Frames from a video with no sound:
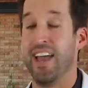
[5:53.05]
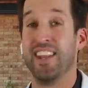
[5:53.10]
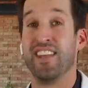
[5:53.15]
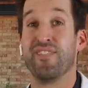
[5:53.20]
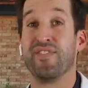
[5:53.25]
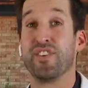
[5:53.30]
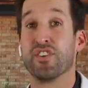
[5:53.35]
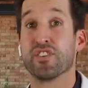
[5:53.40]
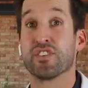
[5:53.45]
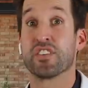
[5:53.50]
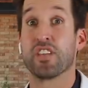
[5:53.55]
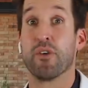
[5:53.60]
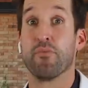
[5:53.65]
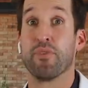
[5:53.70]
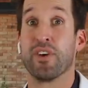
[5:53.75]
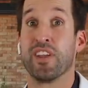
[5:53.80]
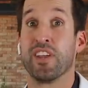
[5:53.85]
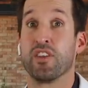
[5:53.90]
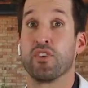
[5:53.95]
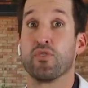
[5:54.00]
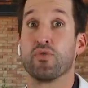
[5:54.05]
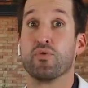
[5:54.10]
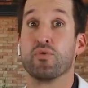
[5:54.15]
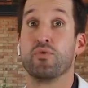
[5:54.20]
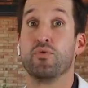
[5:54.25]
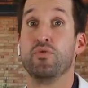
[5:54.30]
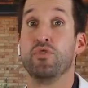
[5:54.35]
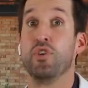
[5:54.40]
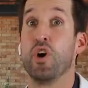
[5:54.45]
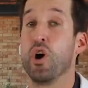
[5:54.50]
And if you're somebody who
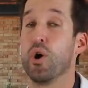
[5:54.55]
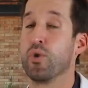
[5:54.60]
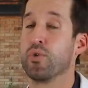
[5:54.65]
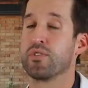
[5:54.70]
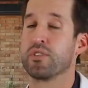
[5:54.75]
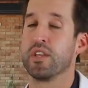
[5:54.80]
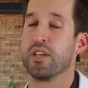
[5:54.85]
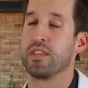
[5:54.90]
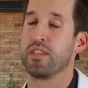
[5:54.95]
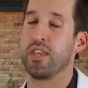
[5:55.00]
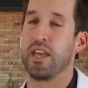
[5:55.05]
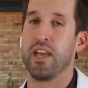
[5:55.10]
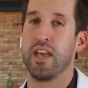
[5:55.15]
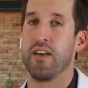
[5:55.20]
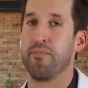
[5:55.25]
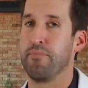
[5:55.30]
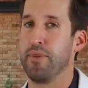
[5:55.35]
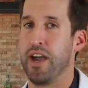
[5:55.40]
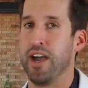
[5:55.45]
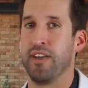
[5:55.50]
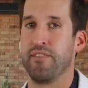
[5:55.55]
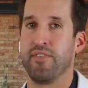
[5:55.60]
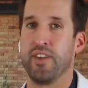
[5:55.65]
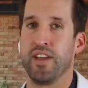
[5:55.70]
knows that they have bad